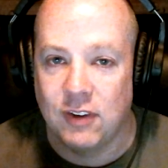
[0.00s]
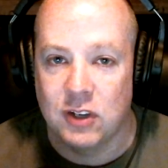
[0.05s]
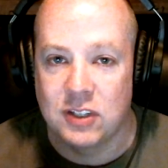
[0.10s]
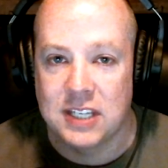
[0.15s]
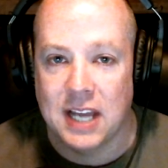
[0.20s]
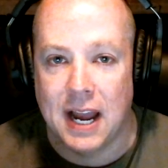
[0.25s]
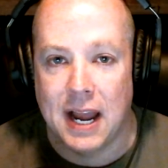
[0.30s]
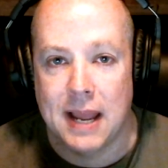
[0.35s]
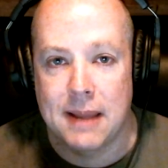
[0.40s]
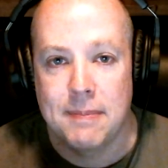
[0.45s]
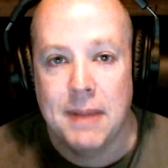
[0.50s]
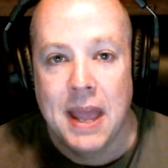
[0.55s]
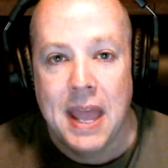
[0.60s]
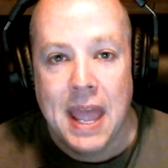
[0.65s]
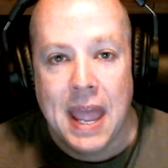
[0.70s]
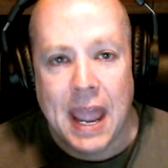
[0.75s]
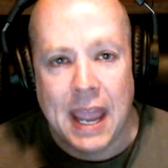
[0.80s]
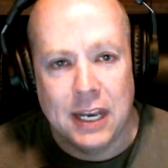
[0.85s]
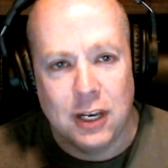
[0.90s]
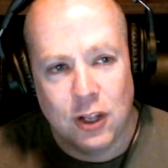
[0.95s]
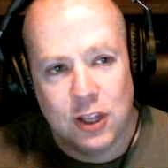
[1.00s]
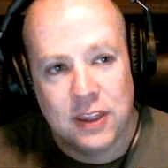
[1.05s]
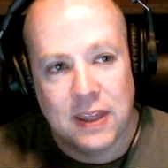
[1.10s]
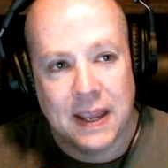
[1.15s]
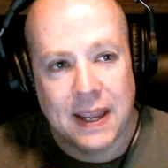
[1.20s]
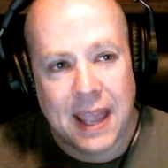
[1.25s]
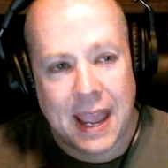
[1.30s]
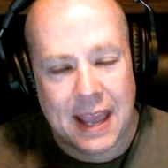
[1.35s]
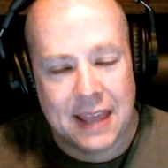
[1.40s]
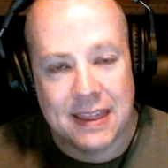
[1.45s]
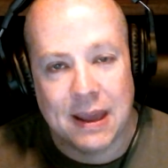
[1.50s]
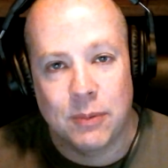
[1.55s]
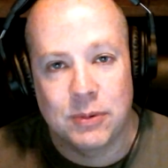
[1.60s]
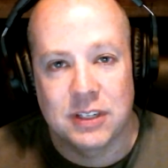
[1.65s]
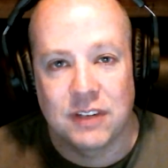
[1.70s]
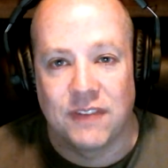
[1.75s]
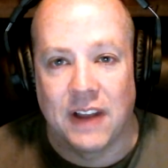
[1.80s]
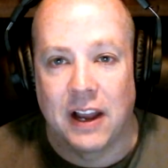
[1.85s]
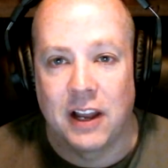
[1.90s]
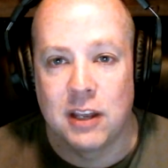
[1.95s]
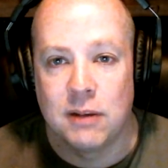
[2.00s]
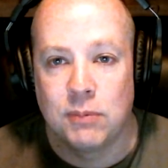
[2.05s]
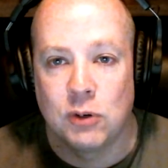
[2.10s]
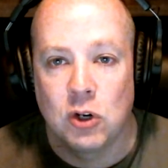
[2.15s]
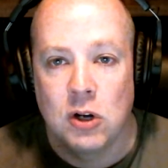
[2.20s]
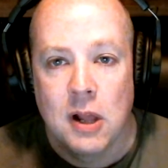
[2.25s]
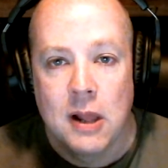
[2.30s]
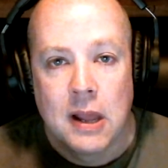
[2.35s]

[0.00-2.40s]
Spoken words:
you time, and you think, hey, that was valuable,